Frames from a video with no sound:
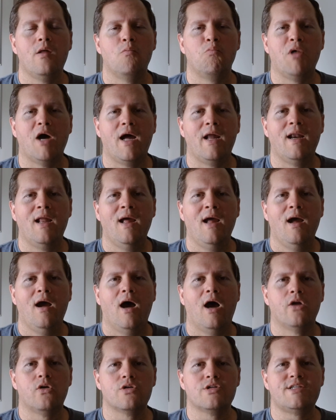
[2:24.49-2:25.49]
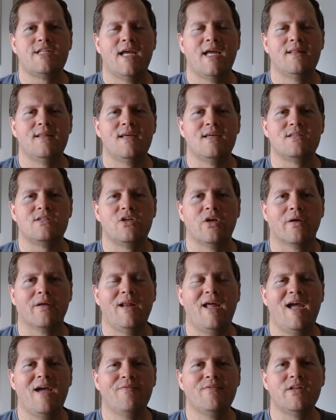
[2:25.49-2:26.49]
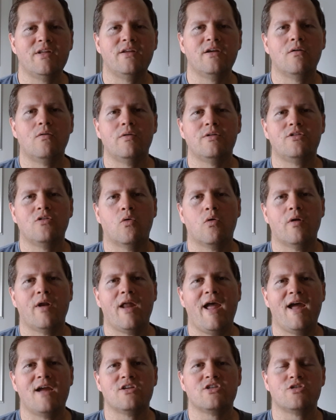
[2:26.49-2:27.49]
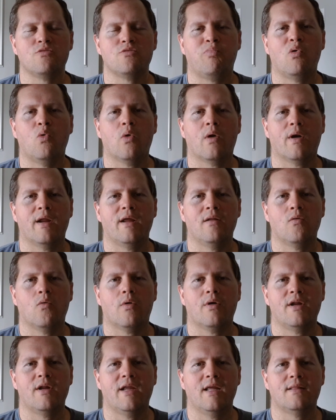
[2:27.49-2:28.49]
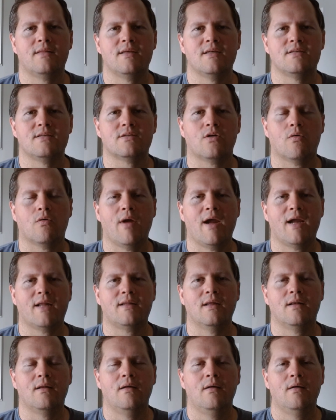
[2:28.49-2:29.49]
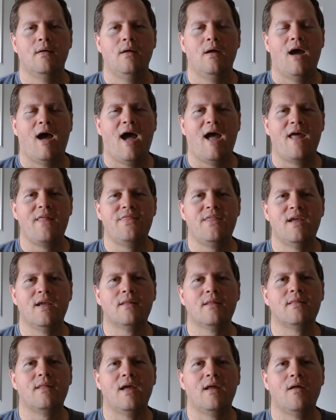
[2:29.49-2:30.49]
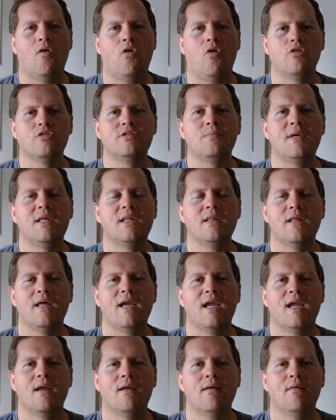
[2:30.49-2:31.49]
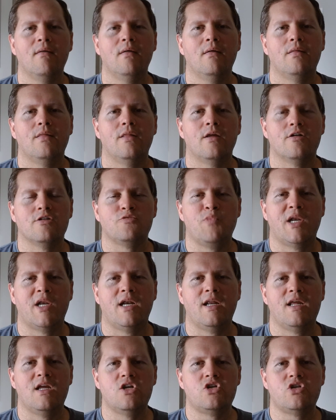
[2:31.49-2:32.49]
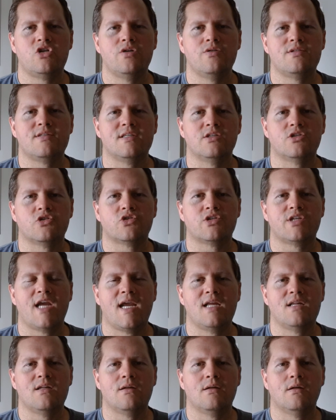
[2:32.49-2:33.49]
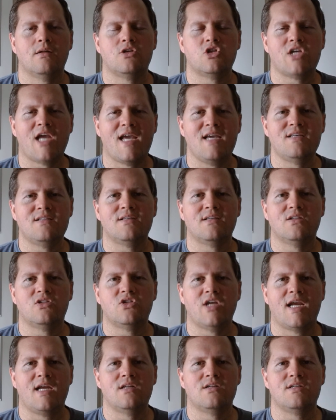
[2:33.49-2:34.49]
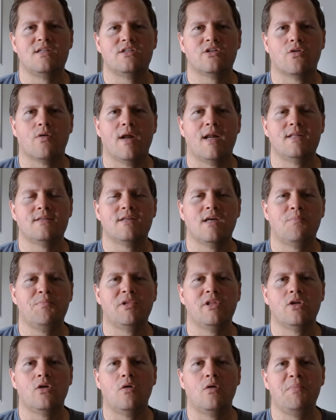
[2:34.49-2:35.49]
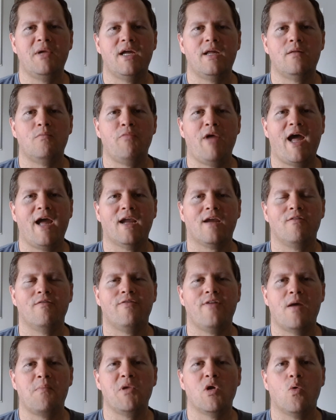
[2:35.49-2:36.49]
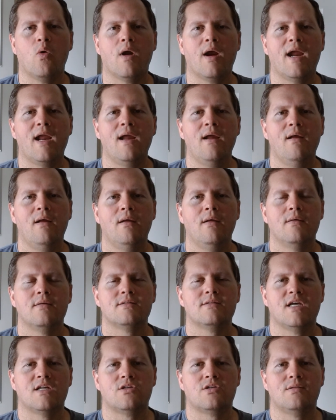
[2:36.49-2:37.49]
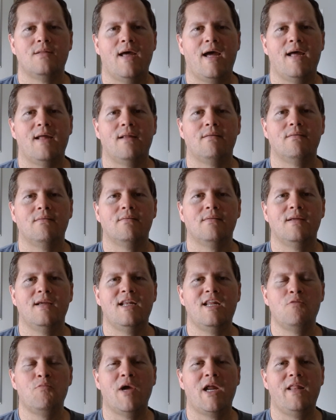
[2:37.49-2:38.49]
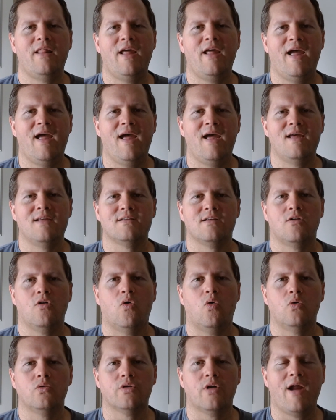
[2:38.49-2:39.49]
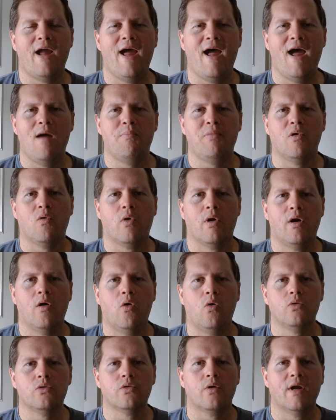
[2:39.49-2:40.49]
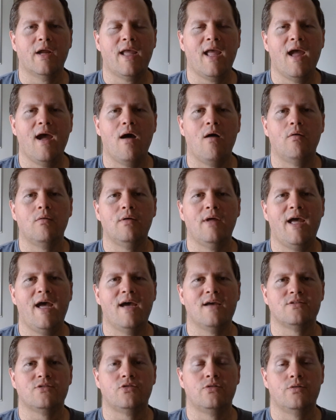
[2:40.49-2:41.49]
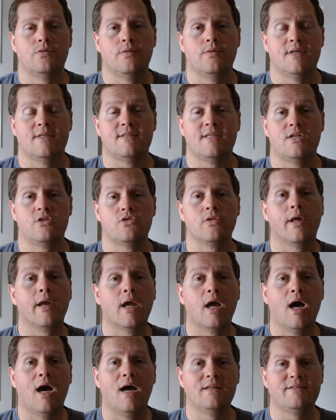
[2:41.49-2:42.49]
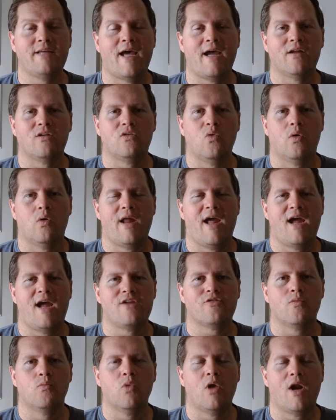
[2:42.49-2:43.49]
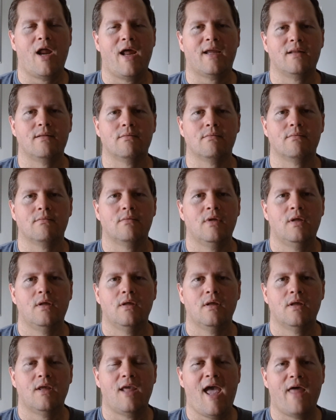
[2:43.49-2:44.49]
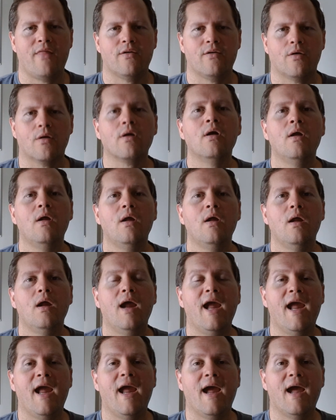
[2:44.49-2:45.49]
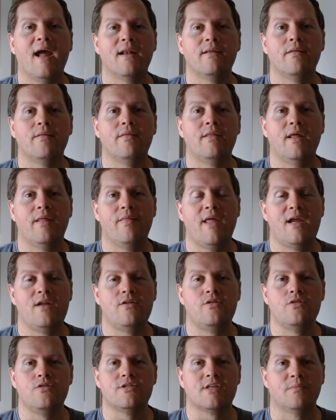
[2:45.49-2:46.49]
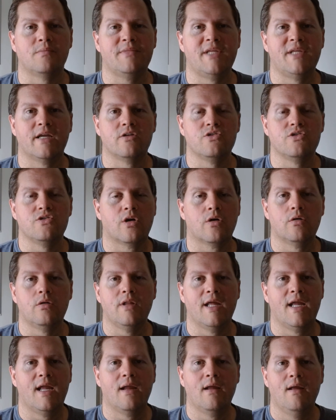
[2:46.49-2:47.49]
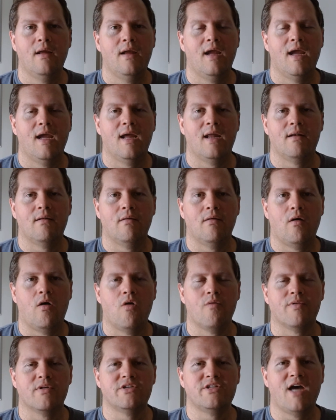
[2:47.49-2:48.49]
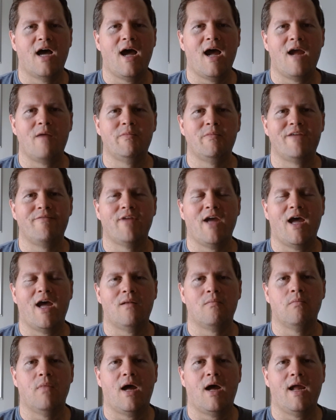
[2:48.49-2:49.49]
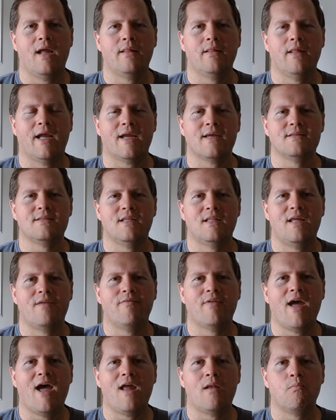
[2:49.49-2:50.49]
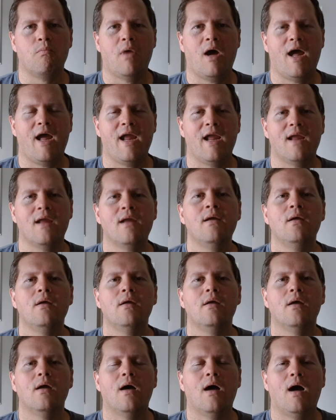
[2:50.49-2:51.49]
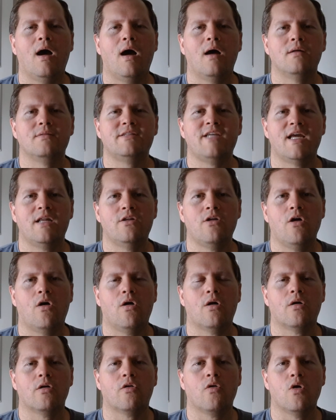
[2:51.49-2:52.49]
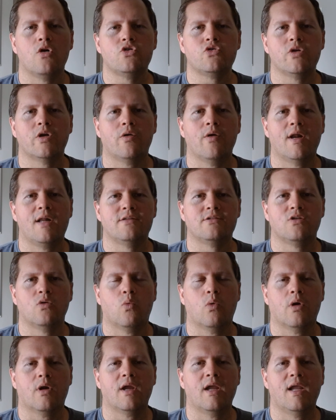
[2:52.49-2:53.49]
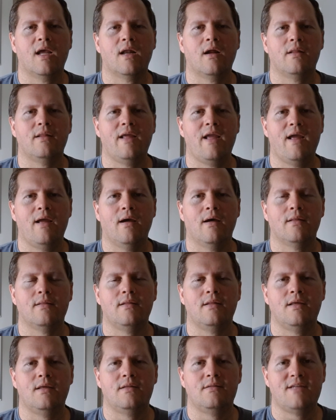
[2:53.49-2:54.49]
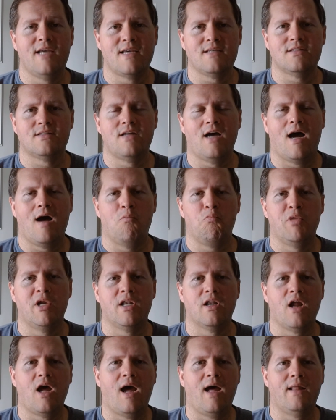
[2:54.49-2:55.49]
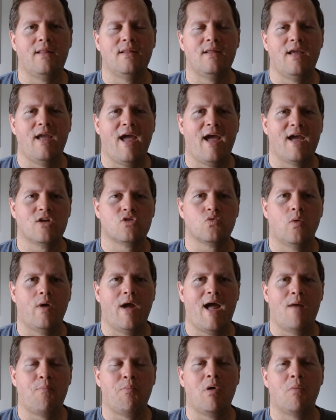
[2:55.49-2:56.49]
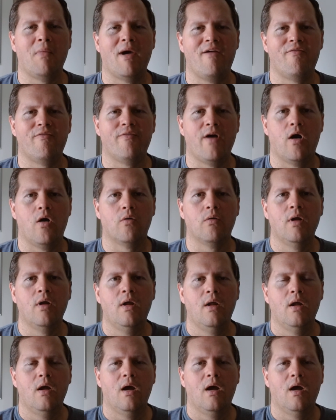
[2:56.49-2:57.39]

But understand this, you're going to have to deal with DoorDash support in order to get this corrected. I think that ultimately there's been an issue since Chase changed these credits up a little bit back in February, such that anybody that has an older app or an older account has to essentially contact DoorDash, from what I can gather, and then they do something internally, and over time they've gotten my $10 grocery credits to work again on the desktop, but not the actual app on my phone.